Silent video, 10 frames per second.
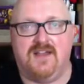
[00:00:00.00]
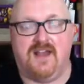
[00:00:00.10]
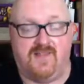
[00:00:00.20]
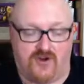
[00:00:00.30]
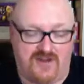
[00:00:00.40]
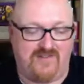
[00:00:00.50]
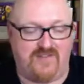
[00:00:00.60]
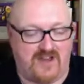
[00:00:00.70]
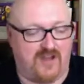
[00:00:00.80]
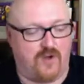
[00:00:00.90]
and the
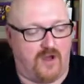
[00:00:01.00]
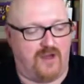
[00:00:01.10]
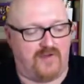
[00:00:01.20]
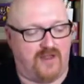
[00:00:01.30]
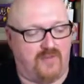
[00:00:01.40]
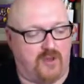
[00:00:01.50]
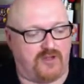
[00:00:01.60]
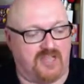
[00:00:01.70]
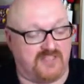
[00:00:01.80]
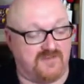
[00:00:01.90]
Grenfell Inquiry
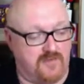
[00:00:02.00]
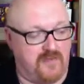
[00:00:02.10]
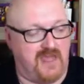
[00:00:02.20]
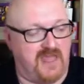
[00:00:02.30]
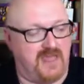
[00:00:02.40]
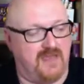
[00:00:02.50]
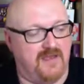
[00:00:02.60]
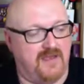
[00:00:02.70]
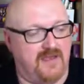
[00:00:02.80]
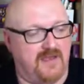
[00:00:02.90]
podcast for me
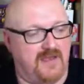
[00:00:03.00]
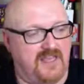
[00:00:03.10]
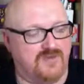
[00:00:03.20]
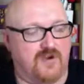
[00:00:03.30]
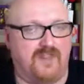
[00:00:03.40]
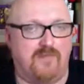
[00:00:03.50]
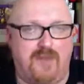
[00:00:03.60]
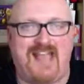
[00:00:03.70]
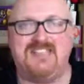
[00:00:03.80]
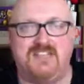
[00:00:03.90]
is one of the
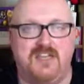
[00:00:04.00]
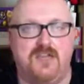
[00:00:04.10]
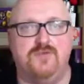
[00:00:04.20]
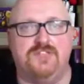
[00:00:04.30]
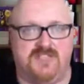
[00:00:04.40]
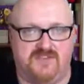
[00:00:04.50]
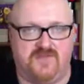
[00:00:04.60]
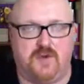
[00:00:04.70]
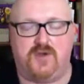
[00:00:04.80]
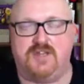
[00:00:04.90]
best uses
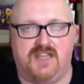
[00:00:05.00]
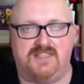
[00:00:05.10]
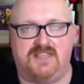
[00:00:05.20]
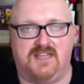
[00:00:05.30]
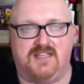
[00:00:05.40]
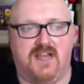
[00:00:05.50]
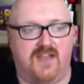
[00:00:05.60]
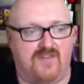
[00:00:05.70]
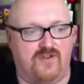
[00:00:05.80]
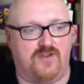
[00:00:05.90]
of podcasting that
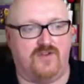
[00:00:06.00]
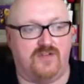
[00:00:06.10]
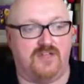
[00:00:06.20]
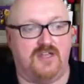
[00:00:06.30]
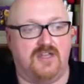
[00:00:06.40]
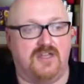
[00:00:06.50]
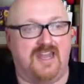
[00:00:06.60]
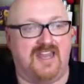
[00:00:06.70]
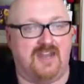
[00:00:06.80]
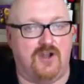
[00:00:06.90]
I've heard
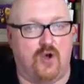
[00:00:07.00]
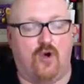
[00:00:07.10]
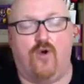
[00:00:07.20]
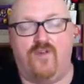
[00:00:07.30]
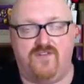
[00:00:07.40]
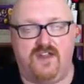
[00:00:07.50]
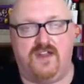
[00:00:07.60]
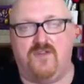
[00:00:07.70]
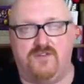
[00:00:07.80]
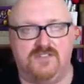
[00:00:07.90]
in an awfully
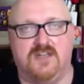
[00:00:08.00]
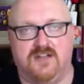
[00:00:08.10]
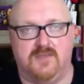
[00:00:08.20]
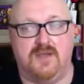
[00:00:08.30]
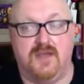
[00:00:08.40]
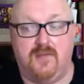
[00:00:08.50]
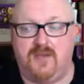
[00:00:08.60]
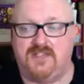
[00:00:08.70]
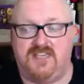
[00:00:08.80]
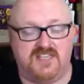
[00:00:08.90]
long time,
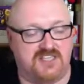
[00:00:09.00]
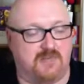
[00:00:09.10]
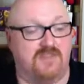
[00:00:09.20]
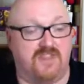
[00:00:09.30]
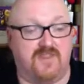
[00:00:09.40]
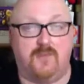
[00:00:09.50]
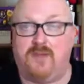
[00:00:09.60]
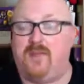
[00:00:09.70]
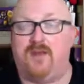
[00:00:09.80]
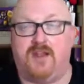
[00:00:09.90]
because it is something that
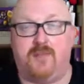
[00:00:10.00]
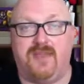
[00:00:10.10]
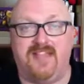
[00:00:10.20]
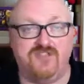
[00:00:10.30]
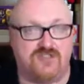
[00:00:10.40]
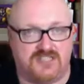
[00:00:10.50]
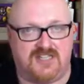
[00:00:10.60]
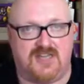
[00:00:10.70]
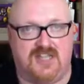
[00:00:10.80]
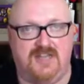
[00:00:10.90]
people are going to be
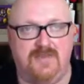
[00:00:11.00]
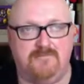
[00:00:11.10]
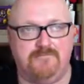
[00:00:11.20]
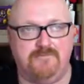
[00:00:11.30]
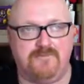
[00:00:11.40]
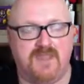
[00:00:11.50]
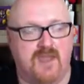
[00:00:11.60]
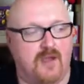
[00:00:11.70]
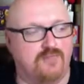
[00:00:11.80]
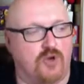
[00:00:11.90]
interested in,
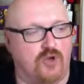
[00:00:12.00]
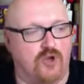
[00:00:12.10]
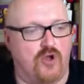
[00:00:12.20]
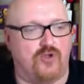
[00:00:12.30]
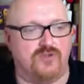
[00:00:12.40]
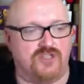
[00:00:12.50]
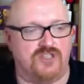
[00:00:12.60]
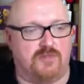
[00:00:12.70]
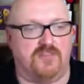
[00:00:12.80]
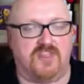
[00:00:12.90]
but not
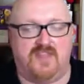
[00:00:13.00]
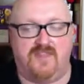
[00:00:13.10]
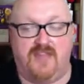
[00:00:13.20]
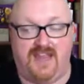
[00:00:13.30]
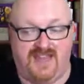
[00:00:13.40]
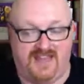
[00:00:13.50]
something that in